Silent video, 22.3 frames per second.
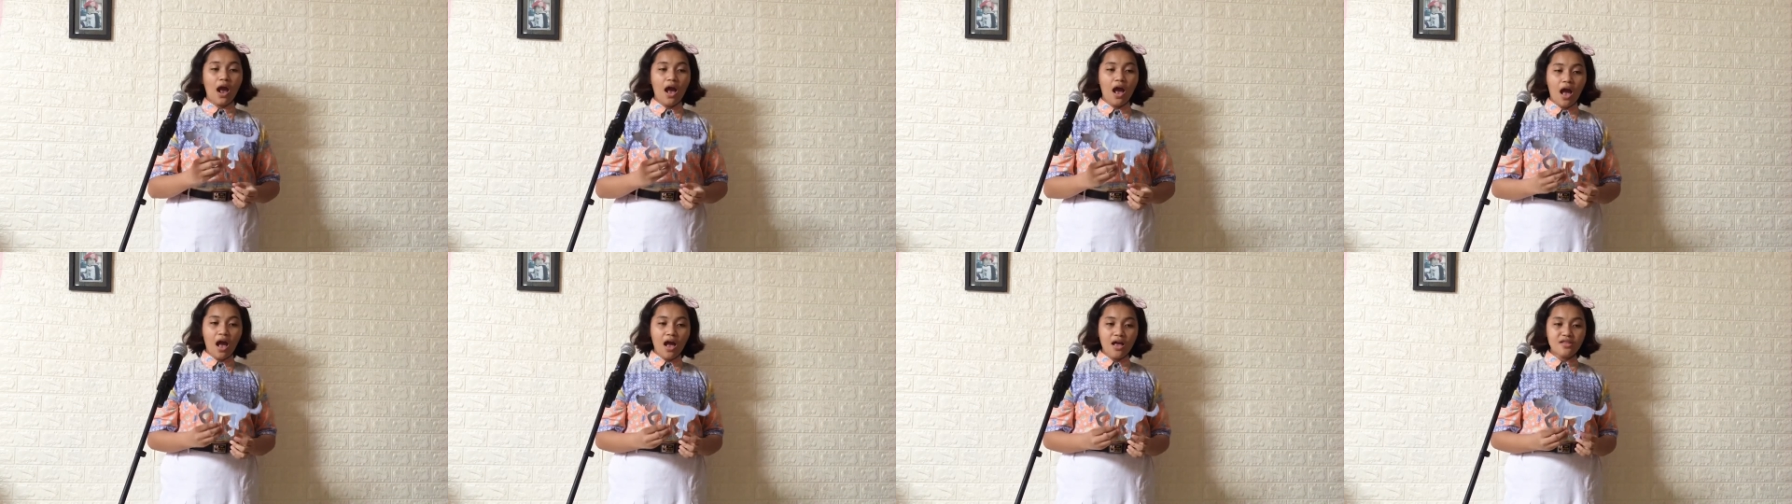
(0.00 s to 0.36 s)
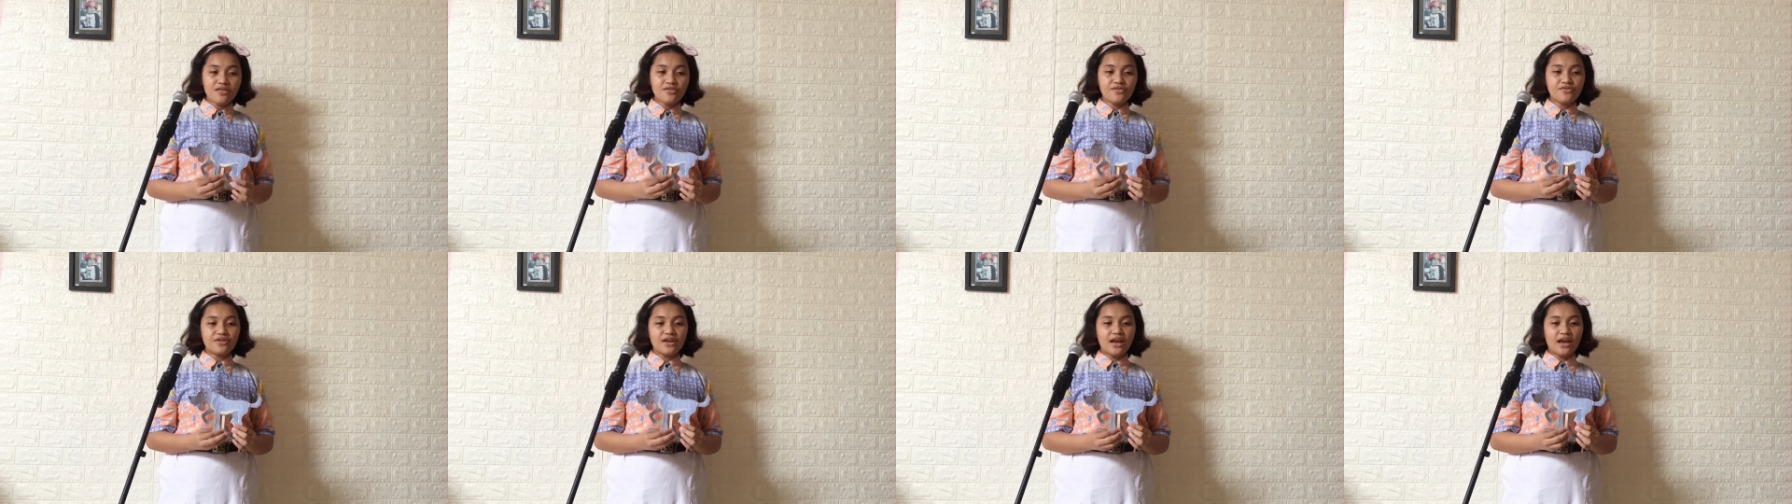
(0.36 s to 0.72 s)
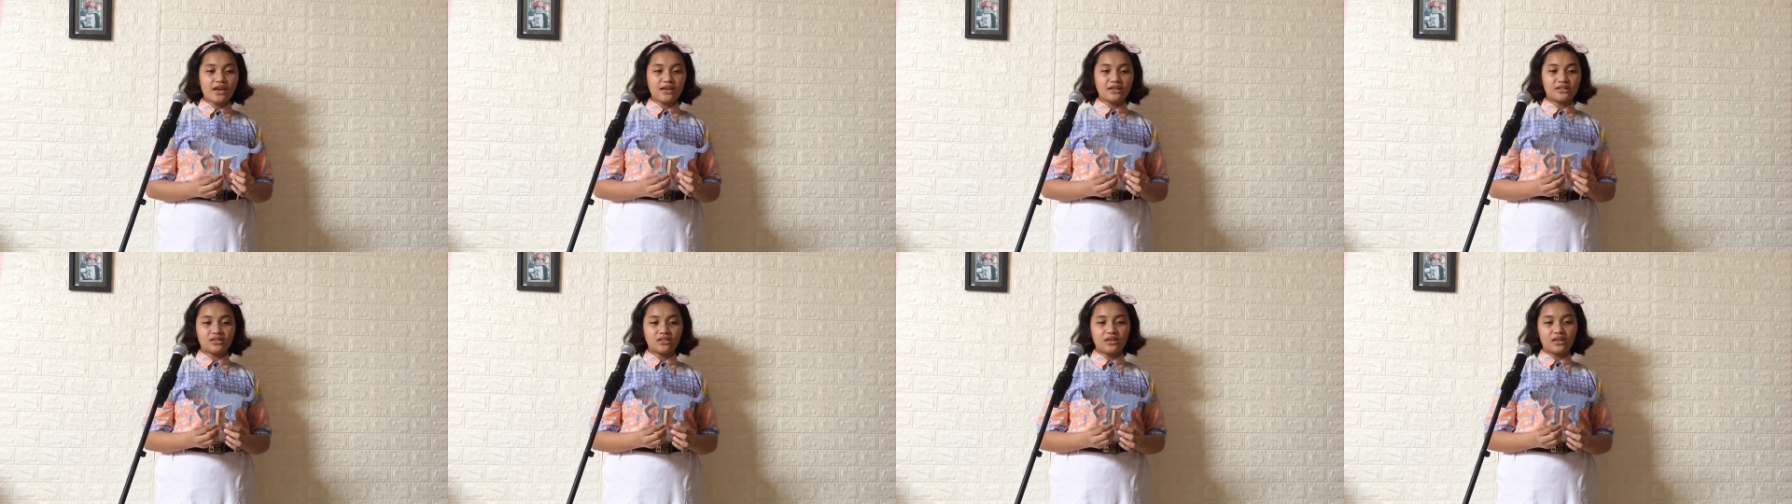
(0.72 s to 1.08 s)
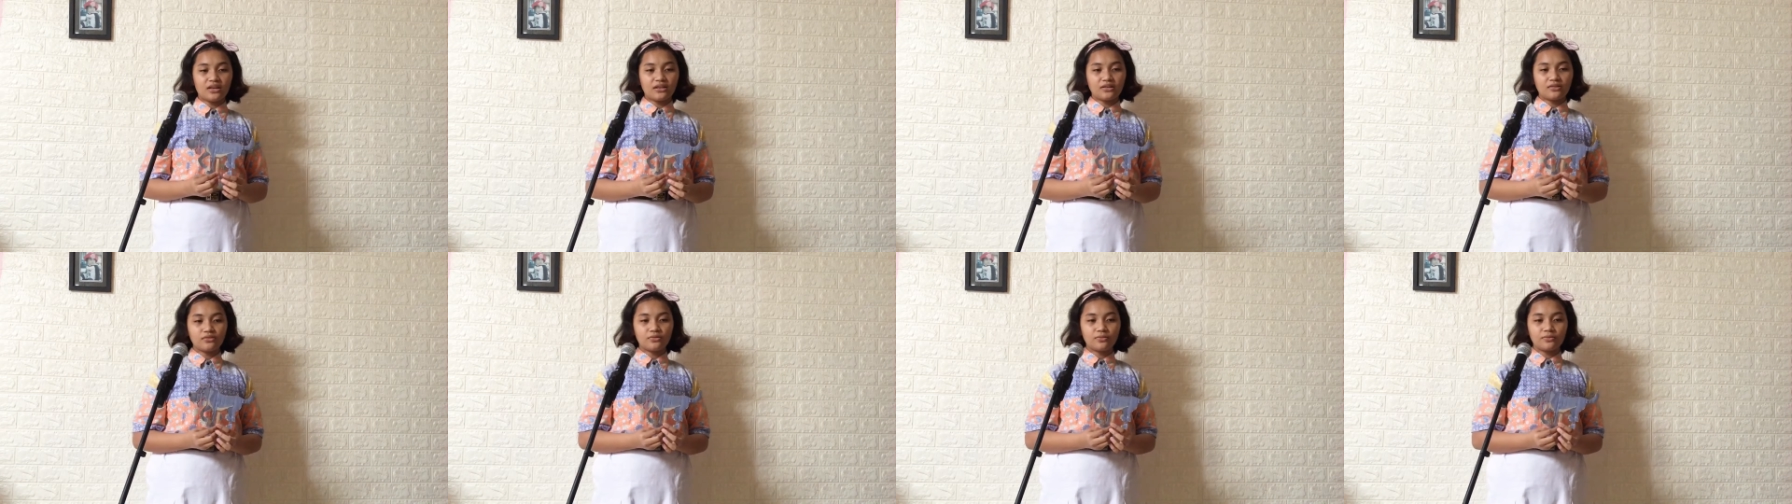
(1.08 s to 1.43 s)
undernight
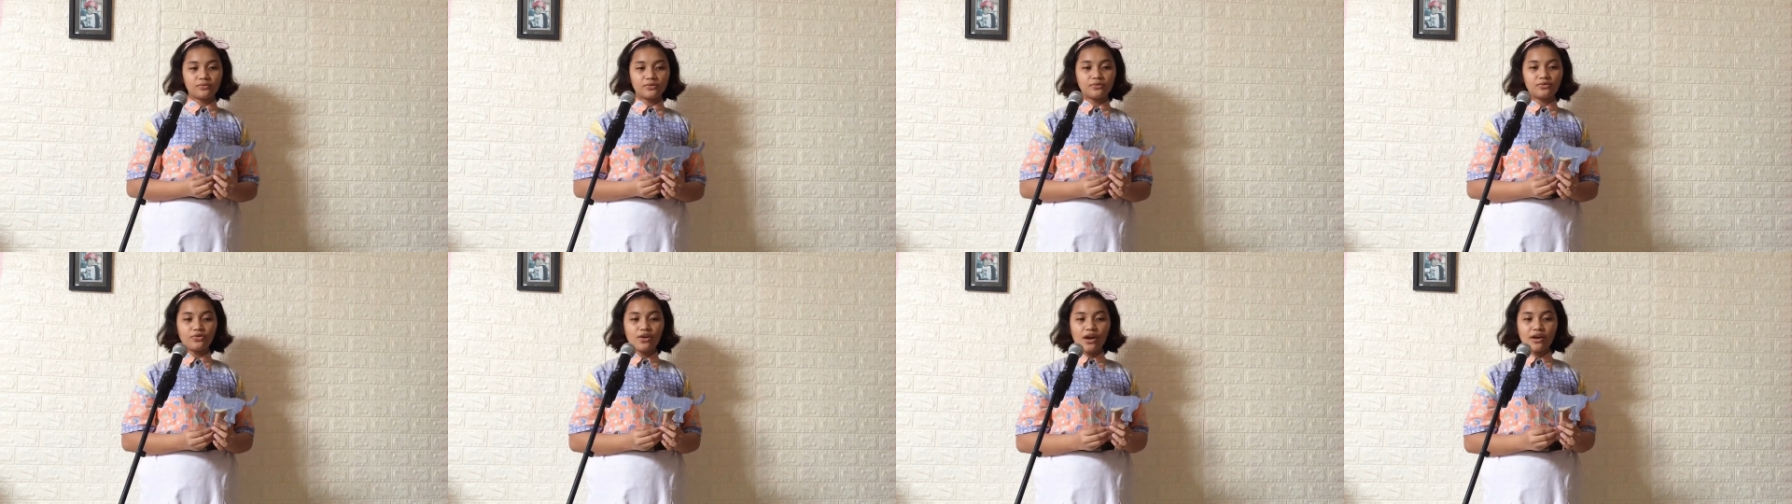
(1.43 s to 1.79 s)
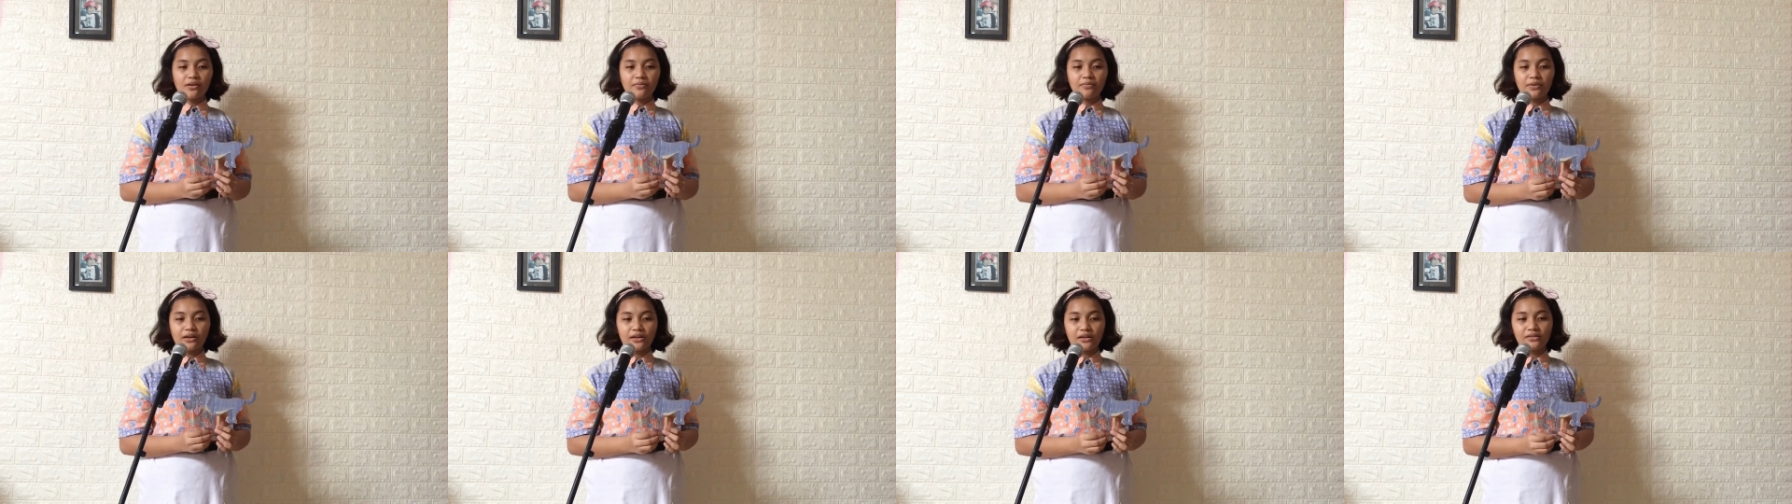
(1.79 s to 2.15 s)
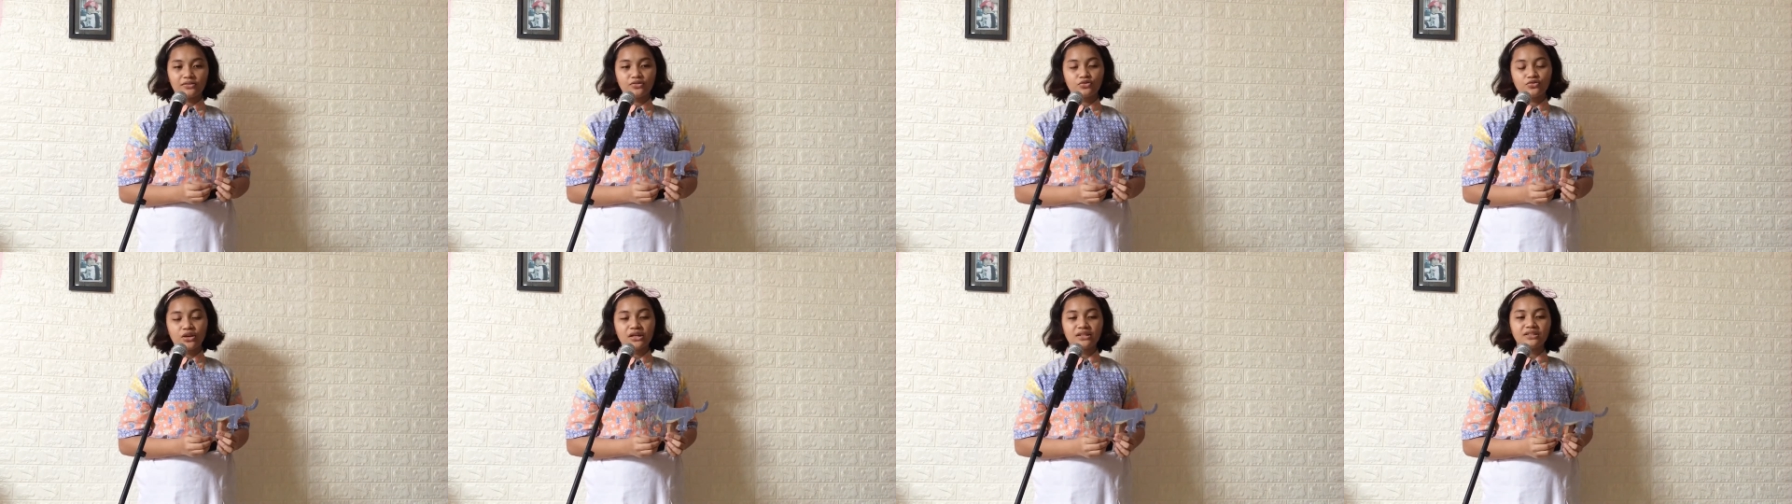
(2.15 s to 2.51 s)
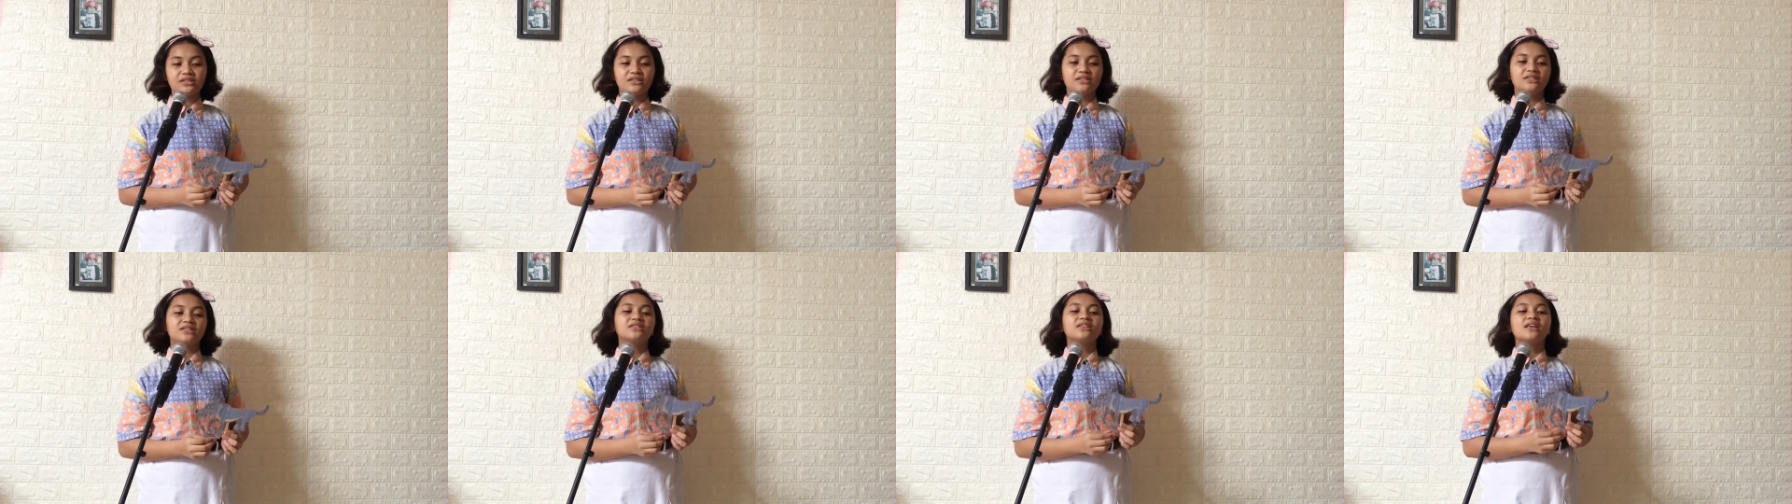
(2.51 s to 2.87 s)
grandma
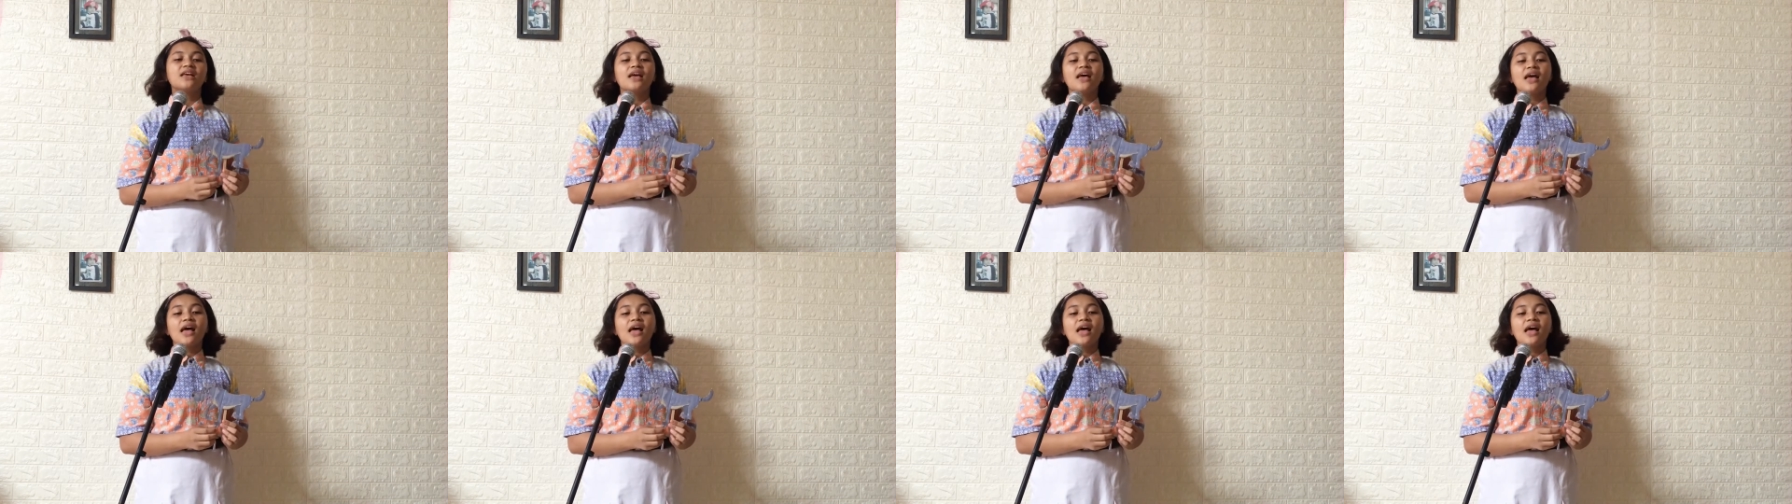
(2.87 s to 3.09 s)
dresses